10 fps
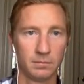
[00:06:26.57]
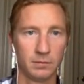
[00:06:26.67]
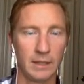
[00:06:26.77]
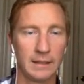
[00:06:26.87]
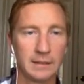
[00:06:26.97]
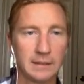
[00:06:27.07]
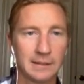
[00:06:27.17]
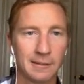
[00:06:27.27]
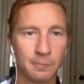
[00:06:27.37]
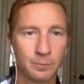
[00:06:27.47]
Yes.
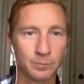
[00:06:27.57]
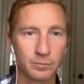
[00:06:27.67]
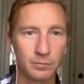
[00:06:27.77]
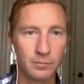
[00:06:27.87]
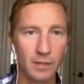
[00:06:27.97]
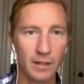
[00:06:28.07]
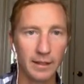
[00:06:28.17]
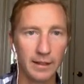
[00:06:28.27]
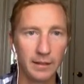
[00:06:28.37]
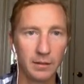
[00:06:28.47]

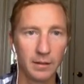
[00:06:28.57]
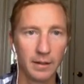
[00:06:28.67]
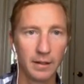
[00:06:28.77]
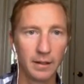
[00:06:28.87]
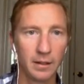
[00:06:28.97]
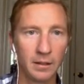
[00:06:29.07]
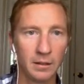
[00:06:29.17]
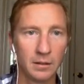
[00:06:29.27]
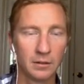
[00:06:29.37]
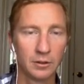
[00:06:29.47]
And
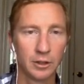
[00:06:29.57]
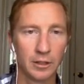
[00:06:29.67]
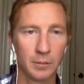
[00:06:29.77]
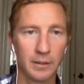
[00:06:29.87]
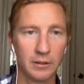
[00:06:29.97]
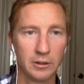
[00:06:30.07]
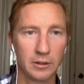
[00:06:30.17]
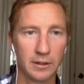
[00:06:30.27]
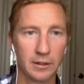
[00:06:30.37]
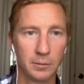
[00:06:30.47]
then checkmate. Just
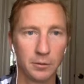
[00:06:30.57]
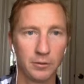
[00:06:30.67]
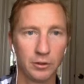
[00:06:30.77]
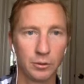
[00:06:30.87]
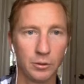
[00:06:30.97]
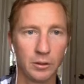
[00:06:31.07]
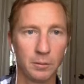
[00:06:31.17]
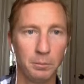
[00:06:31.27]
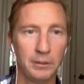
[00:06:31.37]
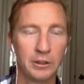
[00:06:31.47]
like in the previous one, the
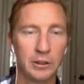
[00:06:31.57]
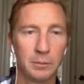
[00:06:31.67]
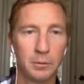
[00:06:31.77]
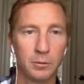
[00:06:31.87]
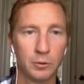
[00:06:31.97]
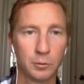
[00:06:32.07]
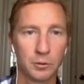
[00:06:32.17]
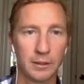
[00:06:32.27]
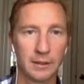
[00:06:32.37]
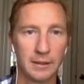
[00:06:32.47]
bishop was
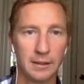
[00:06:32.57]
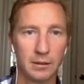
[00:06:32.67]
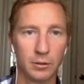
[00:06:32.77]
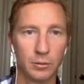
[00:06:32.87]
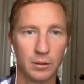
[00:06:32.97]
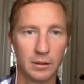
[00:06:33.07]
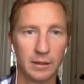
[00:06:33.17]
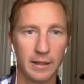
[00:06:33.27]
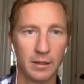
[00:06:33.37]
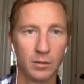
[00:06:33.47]
protecting it, the rook.
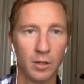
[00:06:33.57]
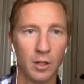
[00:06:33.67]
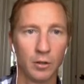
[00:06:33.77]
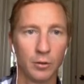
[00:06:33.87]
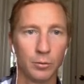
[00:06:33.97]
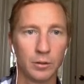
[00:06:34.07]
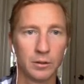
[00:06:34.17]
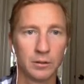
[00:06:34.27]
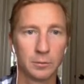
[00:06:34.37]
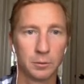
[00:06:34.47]
Now the rook
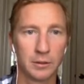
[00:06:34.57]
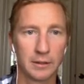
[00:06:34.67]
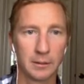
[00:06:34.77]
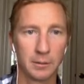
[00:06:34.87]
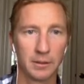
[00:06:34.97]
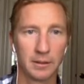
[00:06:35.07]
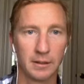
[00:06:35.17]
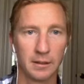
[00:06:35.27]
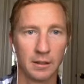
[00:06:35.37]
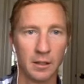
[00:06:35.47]
is protected by the
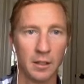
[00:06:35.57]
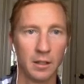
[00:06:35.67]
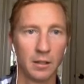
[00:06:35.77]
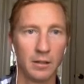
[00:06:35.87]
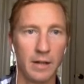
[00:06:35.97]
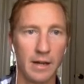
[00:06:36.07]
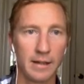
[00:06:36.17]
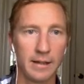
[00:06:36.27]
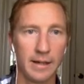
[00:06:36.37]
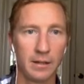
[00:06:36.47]
king. Not
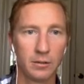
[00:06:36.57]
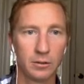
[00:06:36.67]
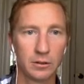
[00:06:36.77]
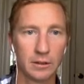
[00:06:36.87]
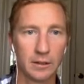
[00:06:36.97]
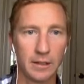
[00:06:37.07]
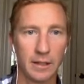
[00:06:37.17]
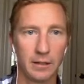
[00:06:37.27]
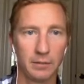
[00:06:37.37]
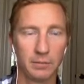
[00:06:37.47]
an out.
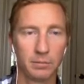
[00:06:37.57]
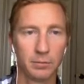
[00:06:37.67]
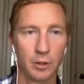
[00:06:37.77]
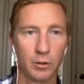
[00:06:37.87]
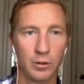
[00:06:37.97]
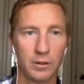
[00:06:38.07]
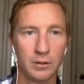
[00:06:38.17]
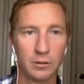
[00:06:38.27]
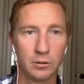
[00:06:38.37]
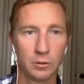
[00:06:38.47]
Cannot go to these
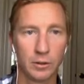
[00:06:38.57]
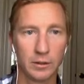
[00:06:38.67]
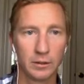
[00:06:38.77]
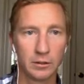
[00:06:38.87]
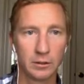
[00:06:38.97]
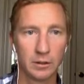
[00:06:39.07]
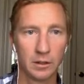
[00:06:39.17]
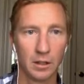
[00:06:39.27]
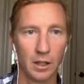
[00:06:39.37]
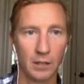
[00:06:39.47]
two squares.
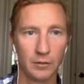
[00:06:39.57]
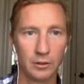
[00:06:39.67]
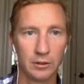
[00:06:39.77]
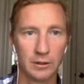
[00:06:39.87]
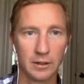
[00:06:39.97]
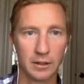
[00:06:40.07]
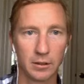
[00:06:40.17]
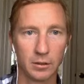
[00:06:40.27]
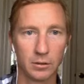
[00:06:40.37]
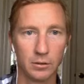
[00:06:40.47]
Obviously cannot
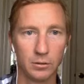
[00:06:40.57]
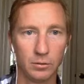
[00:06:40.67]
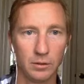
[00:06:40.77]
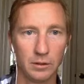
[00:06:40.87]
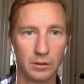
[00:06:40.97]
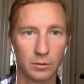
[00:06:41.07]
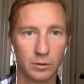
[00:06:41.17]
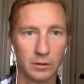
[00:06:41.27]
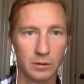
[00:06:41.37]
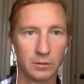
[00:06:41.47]
go to these
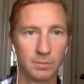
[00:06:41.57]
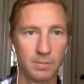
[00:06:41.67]
squares.